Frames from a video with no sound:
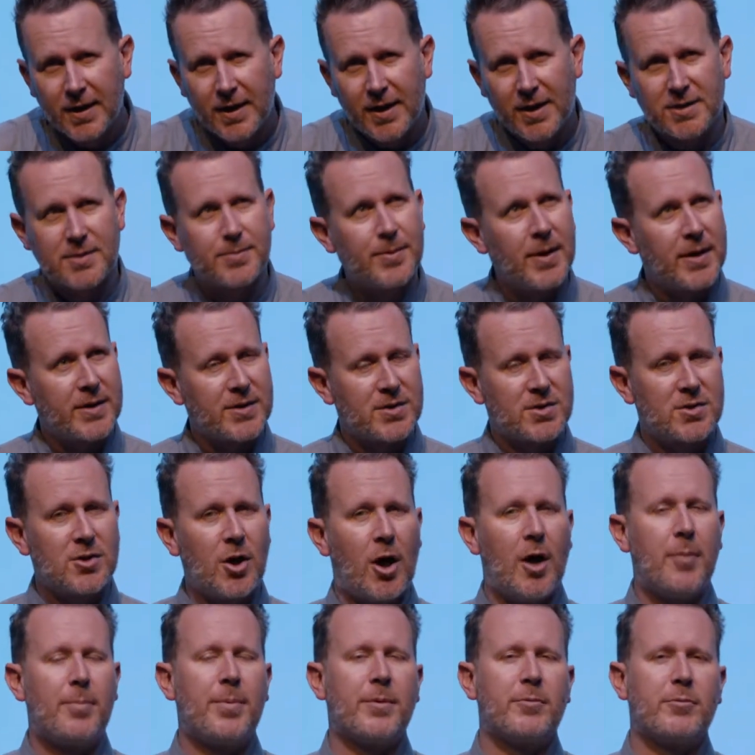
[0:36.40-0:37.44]
Is to be able to
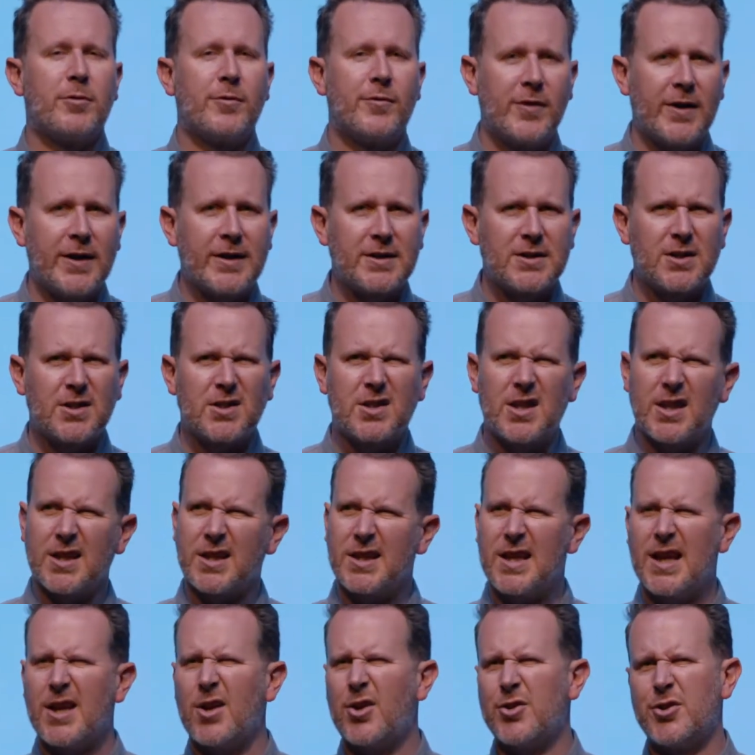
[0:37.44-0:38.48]
stop and reflect and think,
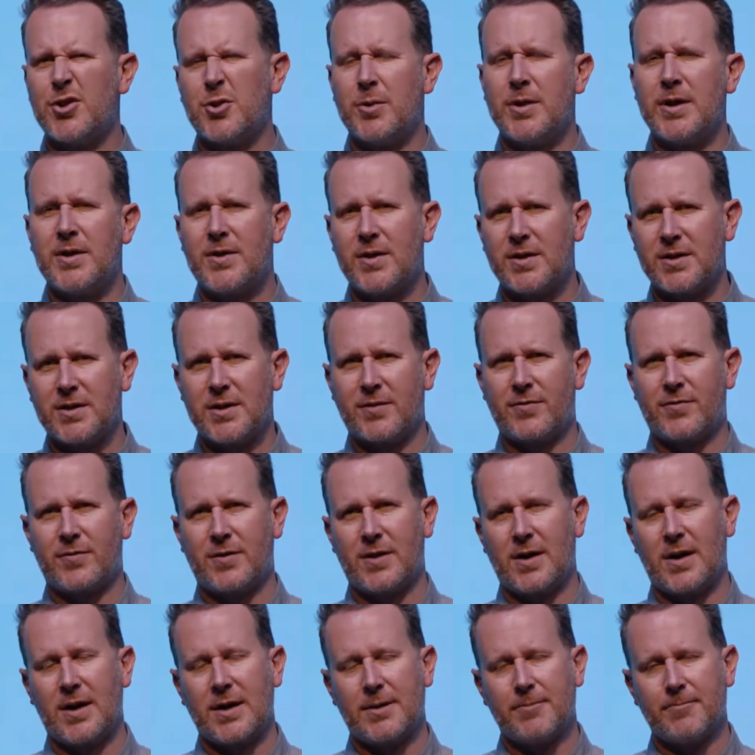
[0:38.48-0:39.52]
can I do anything
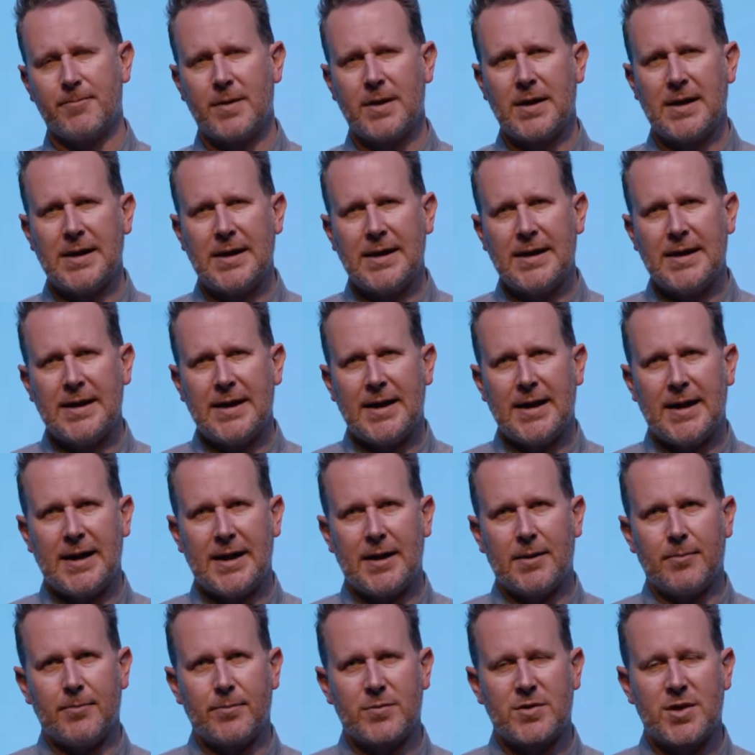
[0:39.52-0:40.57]
differently?
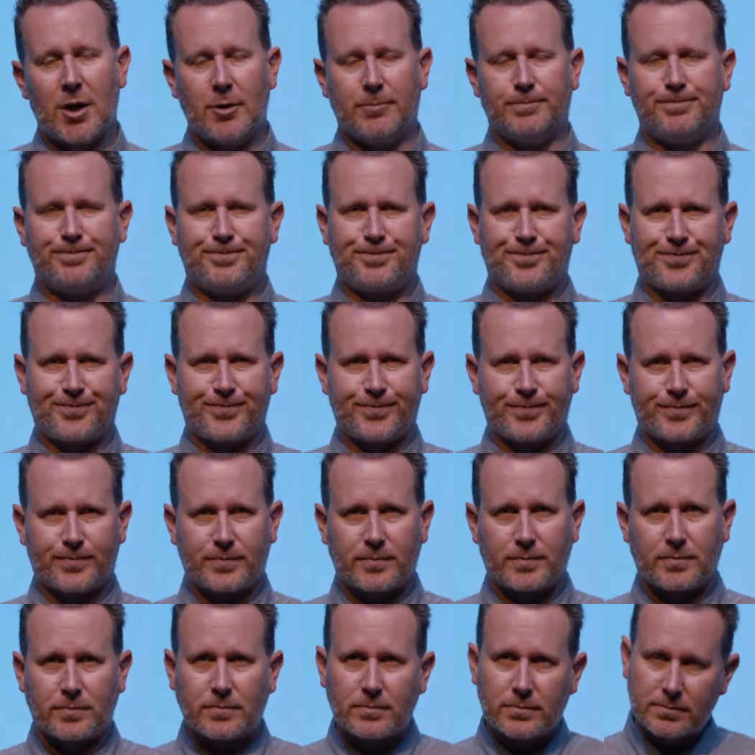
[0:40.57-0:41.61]
So,
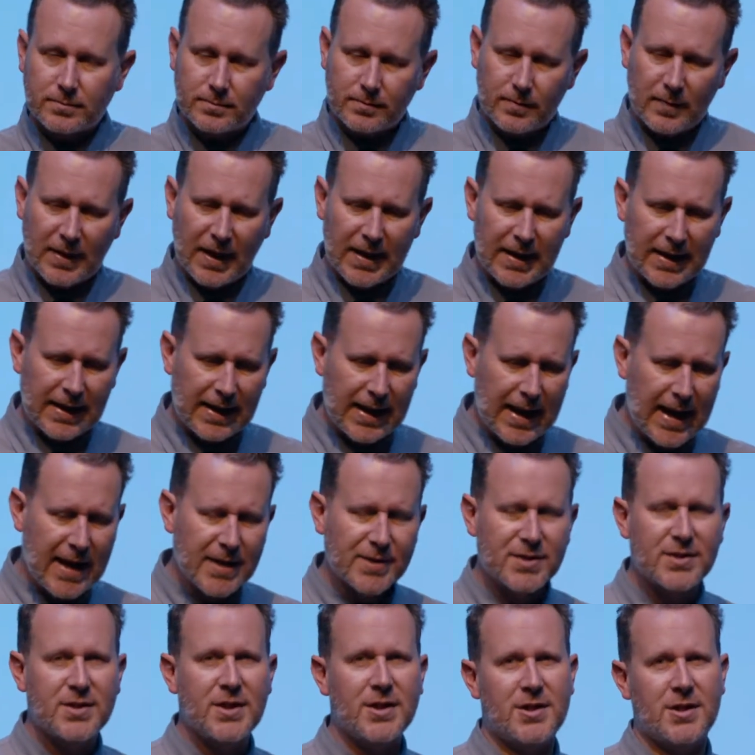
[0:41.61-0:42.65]

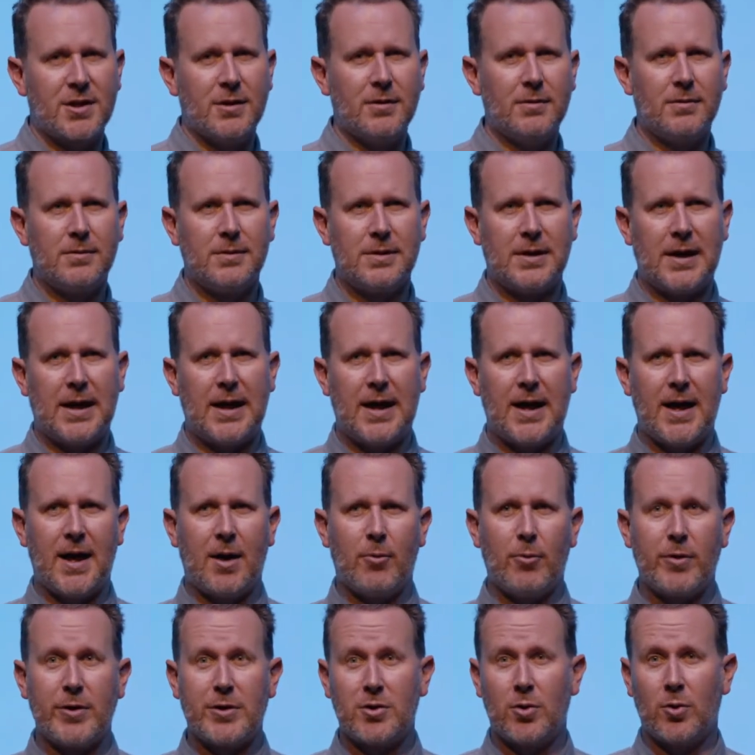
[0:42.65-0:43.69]
last session
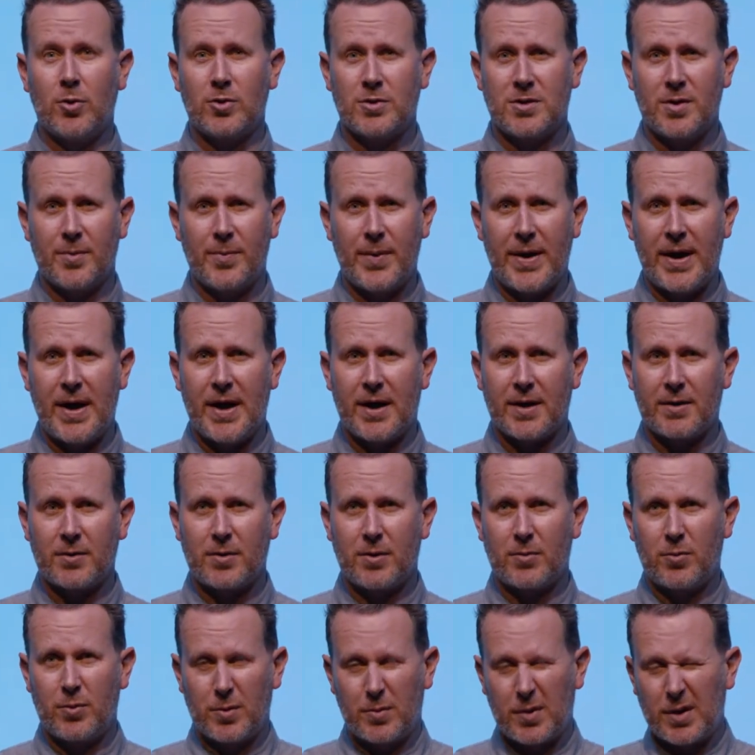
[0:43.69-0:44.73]
we talked about,
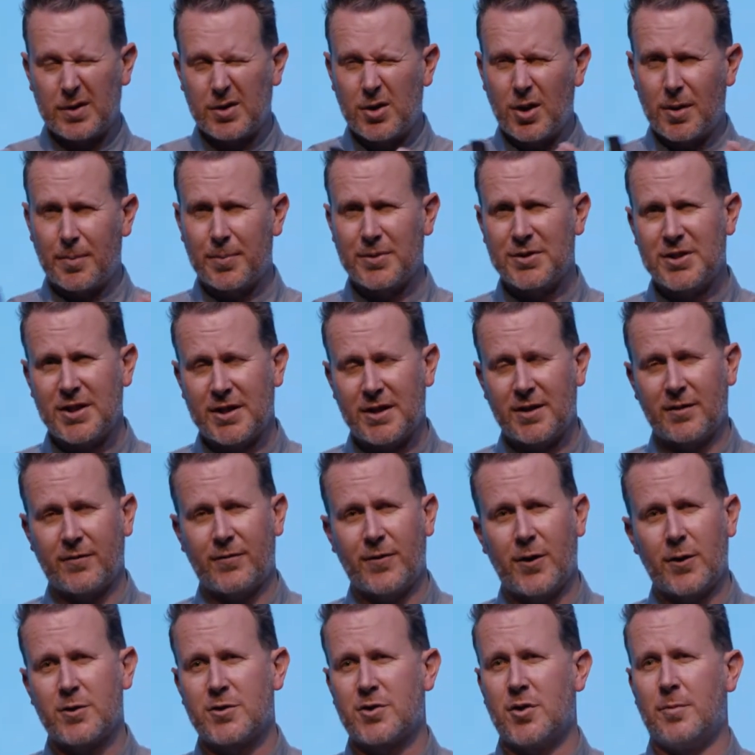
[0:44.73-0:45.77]
we've got a particular
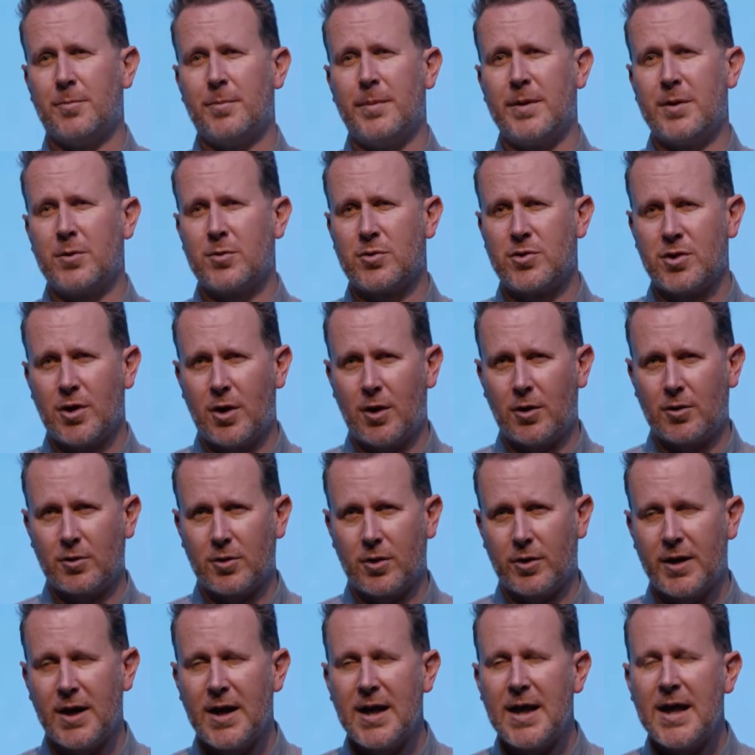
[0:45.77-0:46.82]
focus on middle
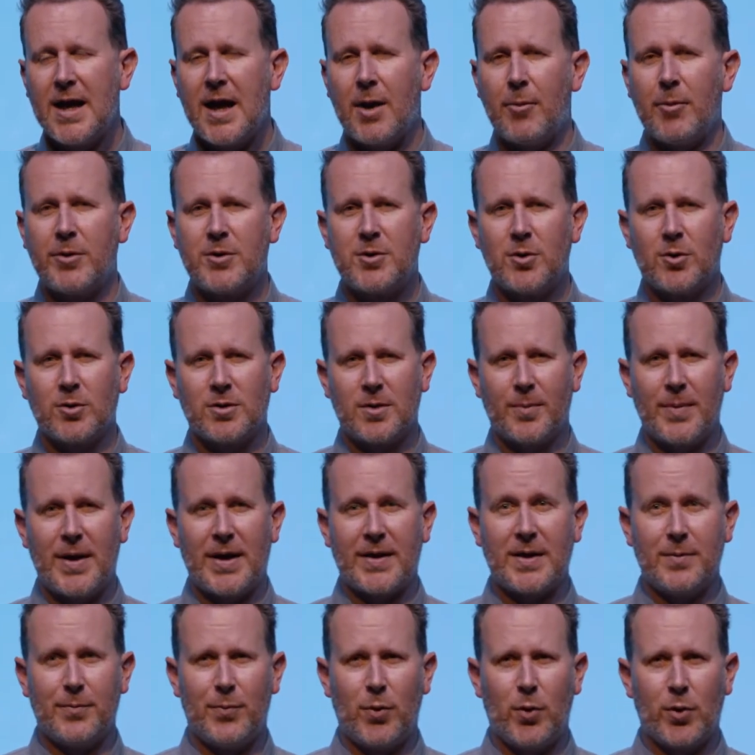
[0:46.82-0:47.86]
childhood, and we talked about
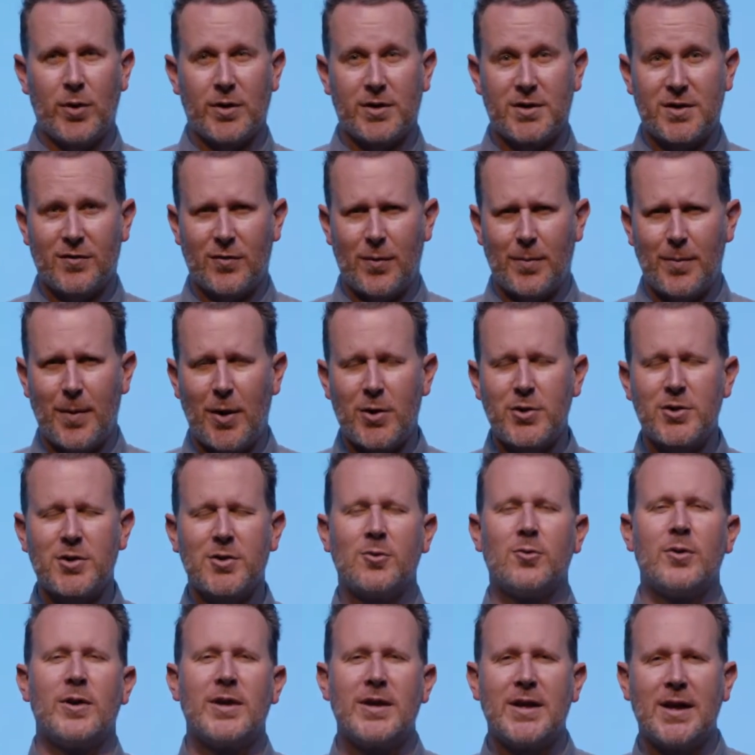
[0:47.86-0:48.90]
the importance of
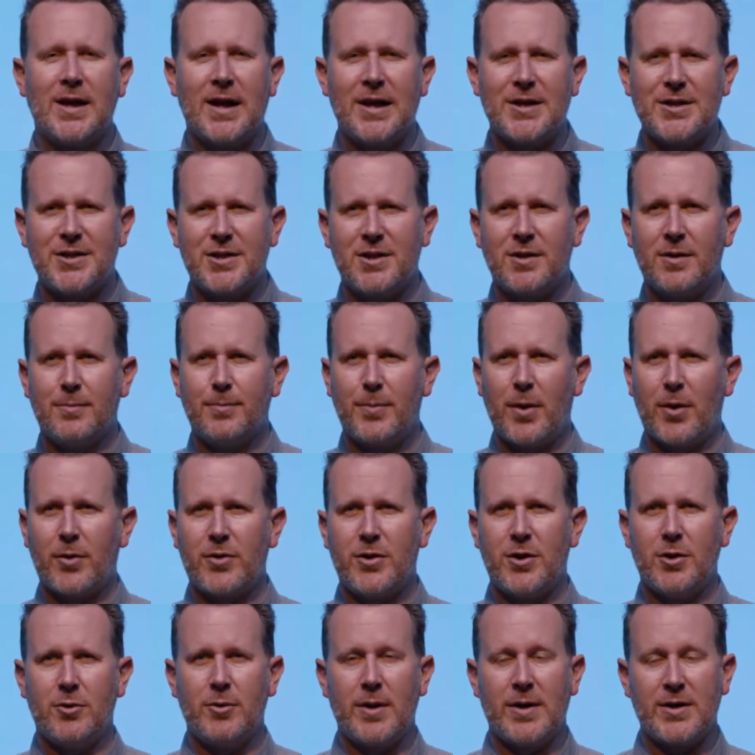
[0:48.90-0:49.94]
emotional regulation,
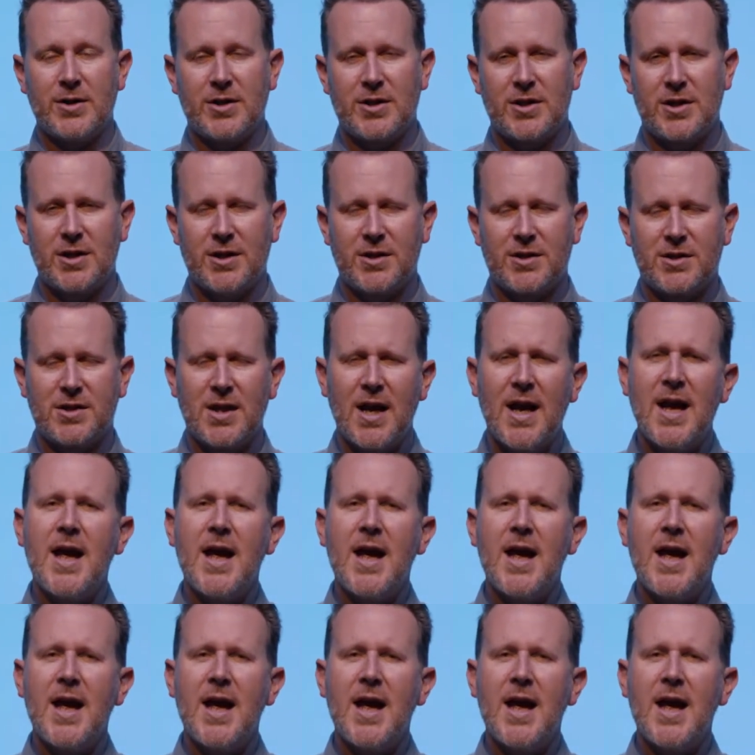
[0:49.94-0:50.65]
both you and your kids,